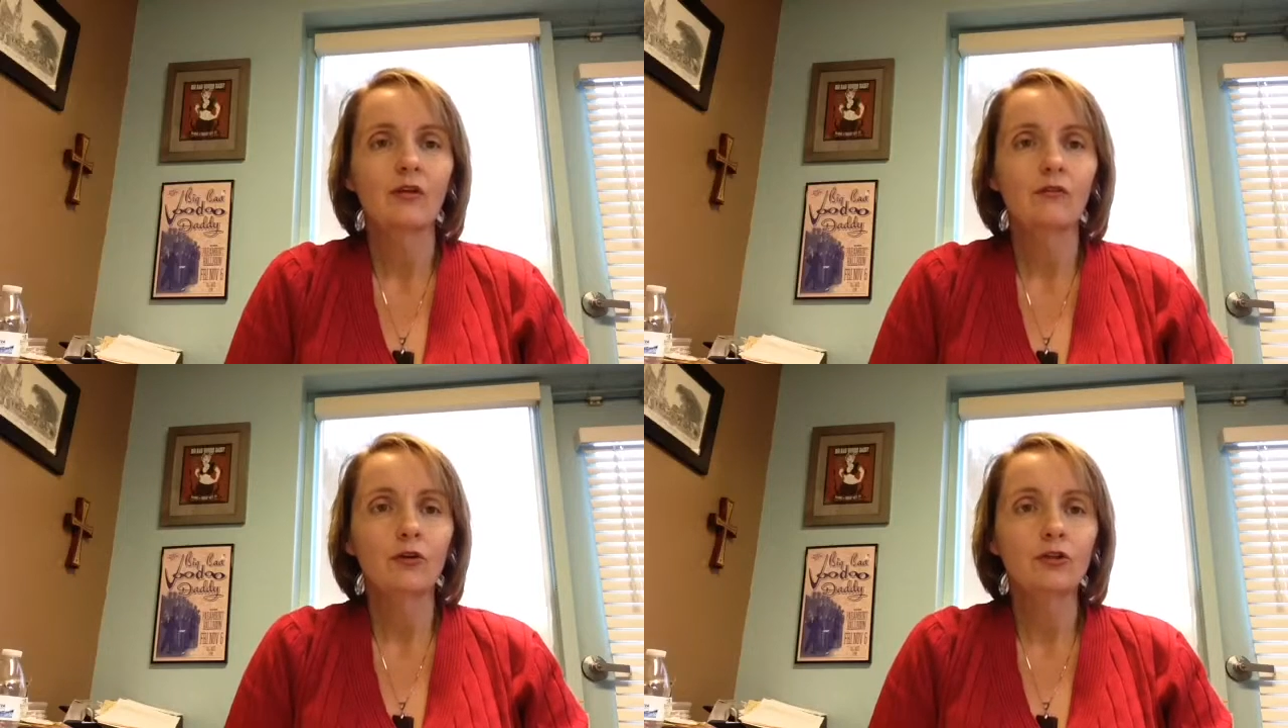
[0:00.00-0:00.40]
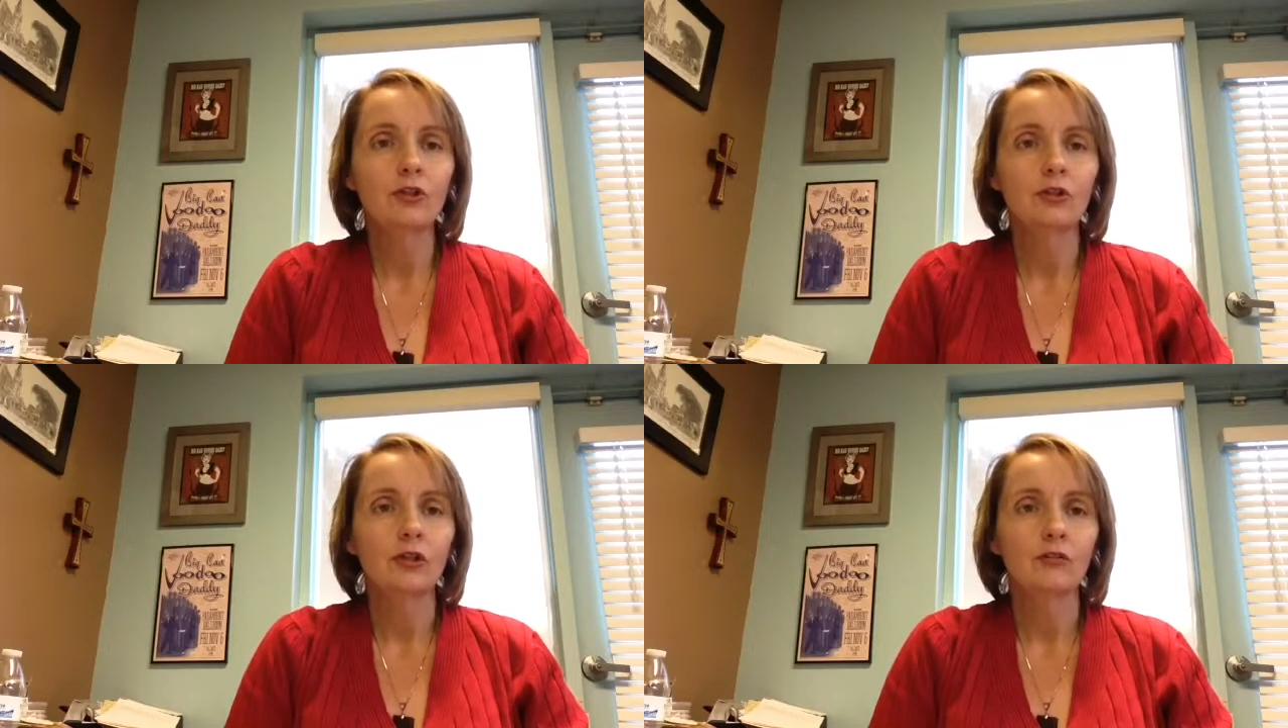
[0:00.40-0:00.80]
First,
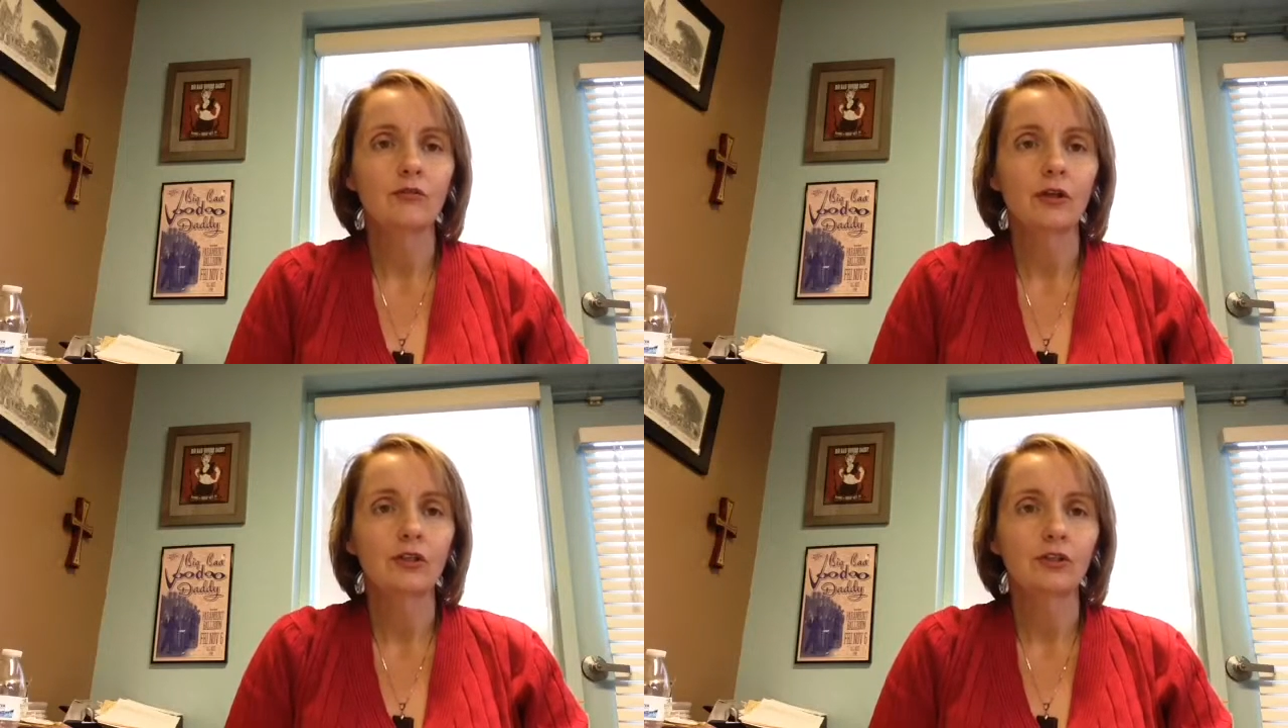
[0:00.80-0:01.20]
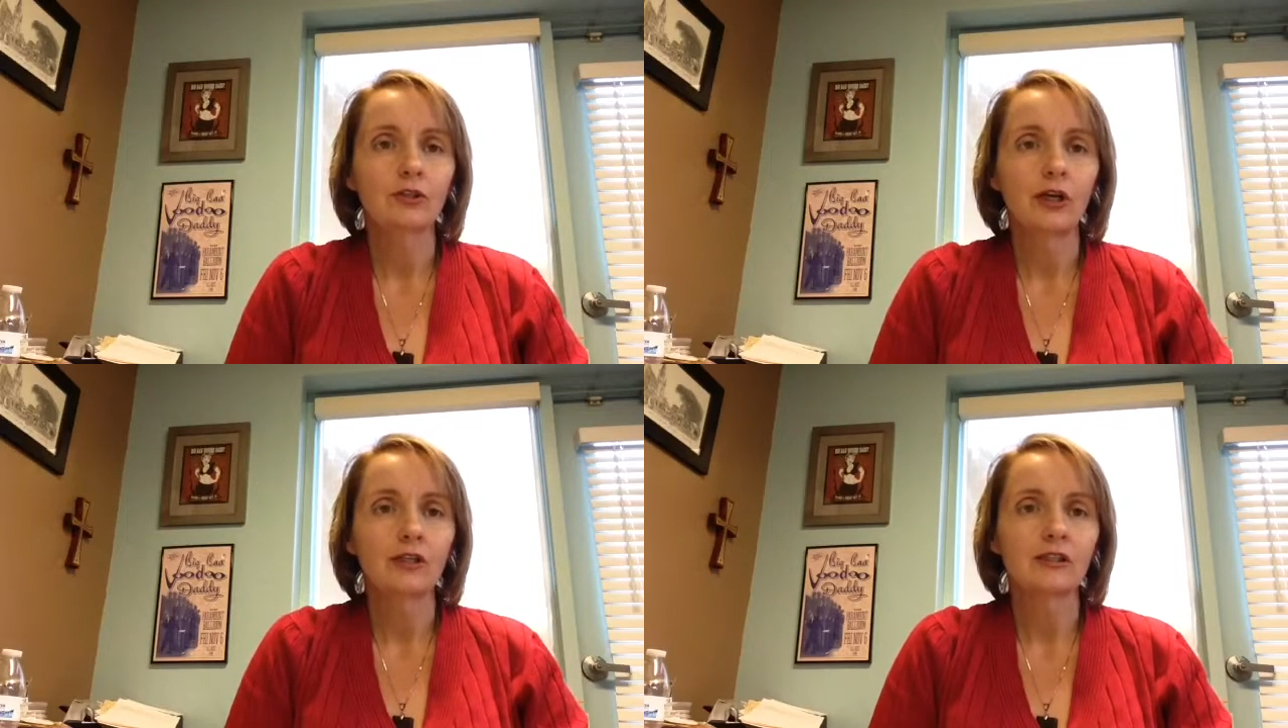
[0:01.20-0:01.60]
you need to find your
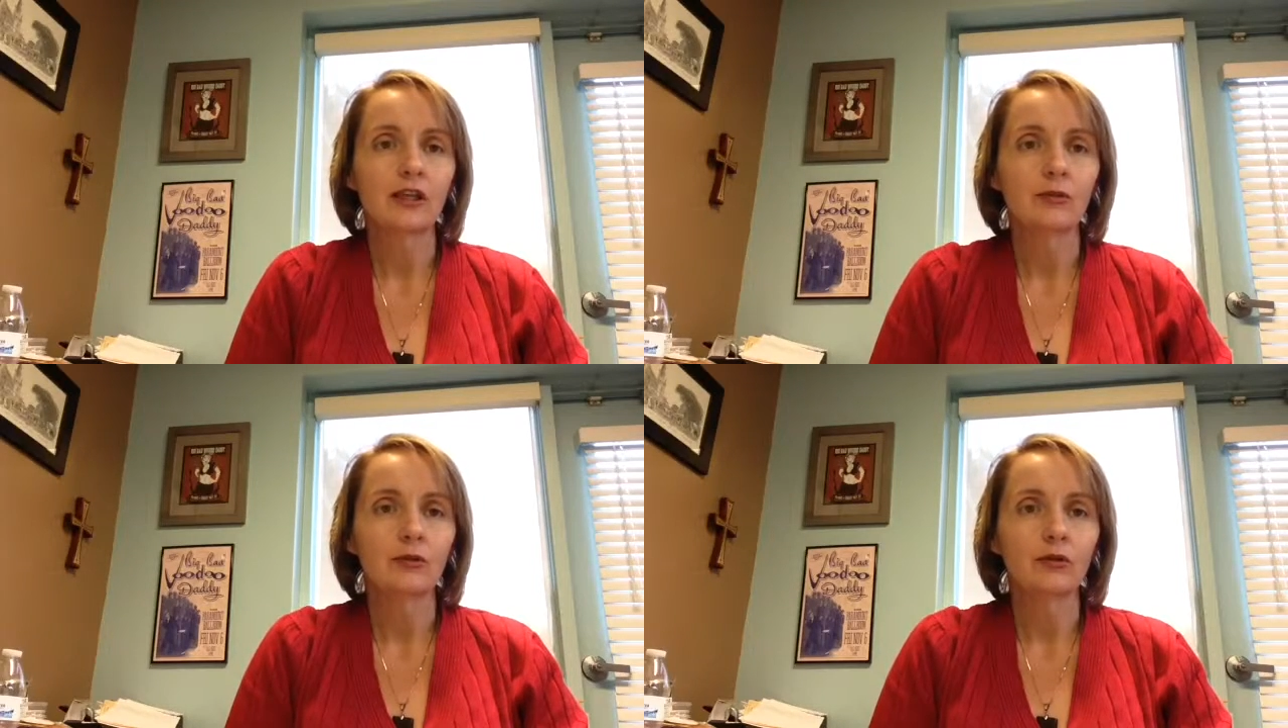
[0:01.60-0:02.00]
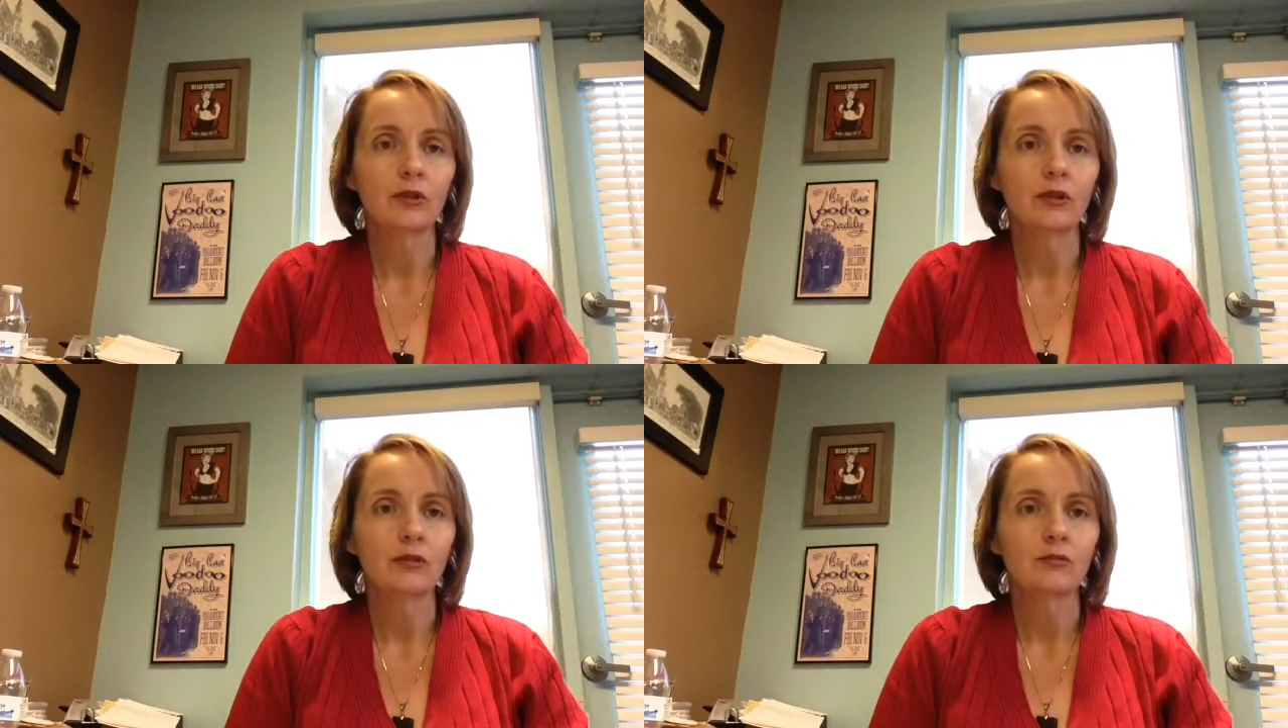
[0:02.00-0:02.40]
tax
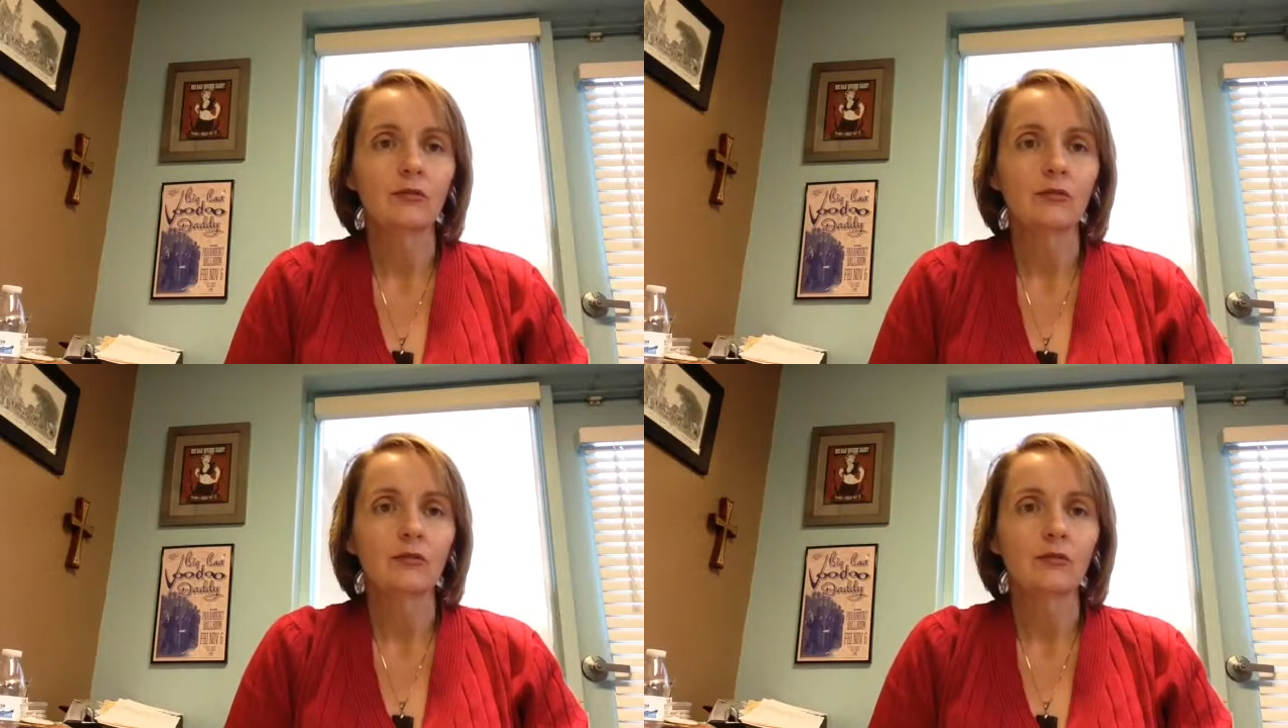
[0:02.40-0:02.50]
liability.